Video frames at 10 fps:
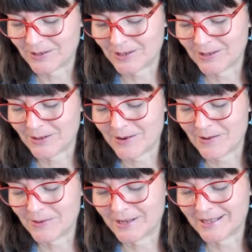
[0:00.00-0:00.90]
which is
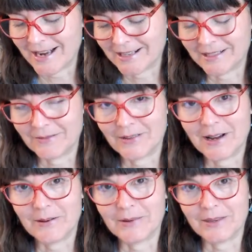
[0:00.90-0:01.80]
always active
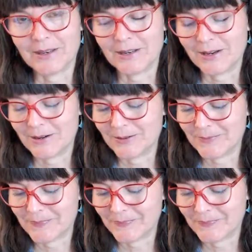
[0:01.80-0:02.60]
now within you,